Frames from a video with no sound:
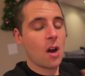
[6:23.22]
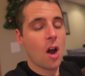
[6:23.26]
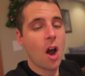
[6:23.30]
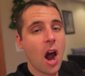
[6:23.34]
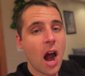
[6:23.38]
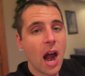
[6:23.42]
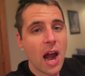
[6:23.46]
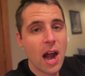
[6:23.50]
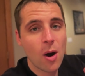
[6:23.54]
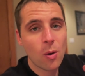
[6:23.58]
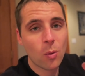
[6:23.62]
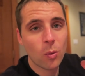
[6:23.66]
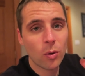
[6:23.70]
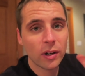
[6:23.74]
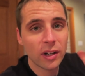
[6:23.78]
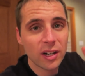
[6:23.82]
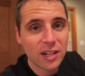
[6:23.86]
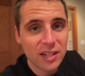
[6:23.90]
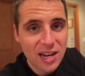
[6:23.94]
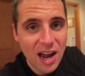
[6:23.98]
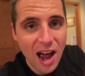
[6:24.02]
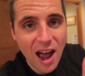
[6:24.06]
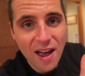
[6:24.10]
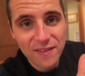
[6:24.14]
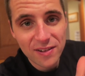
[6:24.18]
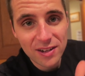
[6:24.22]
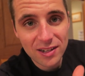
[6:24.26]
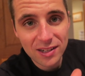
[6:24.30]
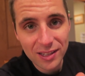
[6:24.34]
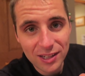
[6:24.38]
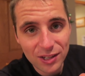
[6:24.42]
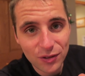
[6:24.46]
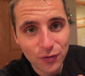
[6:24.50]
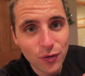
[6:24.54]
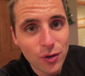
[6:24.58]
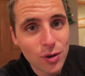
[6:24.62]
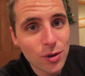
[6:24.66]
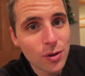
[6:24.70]
All right, we're gonna dive into
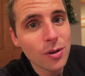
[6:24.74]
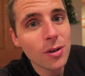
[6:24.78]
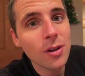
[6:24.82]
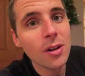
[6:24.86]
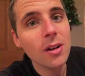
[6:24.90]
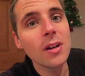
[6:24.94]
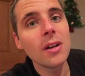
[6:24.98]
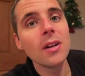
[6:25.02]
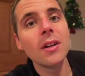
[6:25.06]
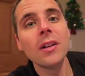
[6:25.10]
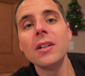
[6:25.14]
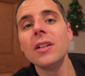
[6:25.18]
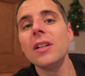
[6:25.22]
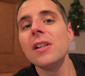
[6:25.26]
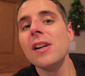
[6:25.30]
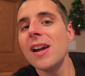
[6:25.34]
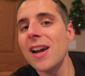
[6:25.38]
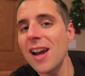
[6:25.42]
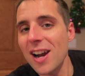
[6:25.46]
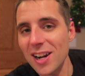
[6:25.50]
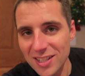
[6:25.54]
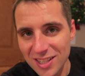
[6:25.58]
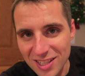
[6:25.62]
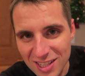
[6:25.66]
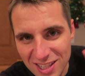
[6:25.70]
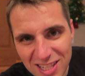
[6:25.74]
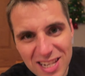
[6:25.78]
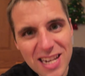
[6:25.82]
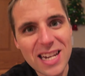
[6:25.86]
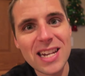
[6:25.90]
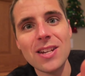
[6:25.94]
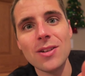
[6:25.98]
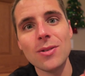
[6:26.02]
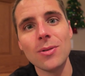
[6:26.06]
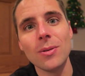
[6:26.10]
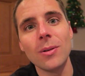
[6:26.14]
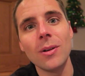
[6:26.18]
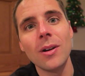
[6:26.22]
this food. I'll
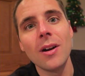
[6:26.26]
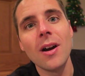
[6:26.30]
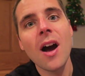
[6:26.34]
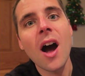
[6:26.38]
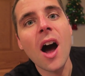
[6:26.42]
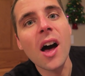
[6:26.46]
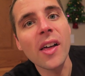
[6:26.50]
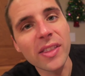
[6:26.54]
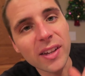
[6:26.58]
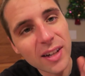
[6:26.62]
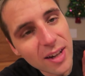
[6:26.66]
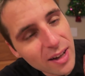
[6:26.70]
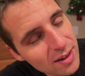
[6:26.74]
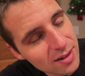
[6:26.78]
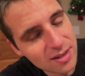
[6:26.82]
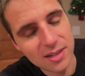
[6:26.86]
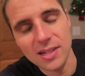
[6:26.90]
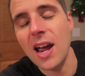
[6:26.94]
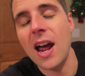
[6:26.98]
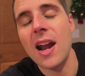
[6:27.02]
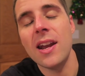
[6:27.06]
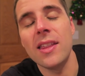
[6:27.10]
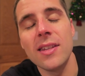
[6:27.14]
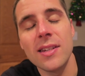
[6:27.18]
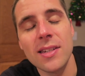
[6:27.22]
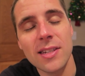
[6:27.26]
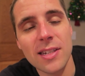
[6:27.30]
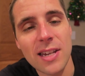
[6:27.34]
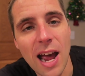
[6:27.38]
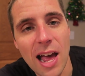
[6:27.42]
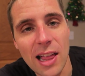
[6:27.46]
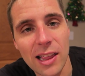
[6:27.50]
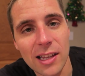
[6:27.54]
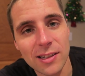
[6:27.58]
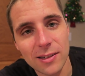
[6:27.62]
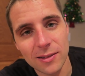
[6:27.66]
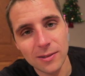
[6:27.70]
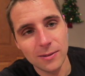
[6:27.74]
see you on the other side of this
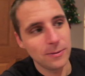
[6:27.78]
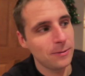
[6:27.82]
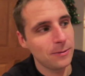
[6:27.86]
salad.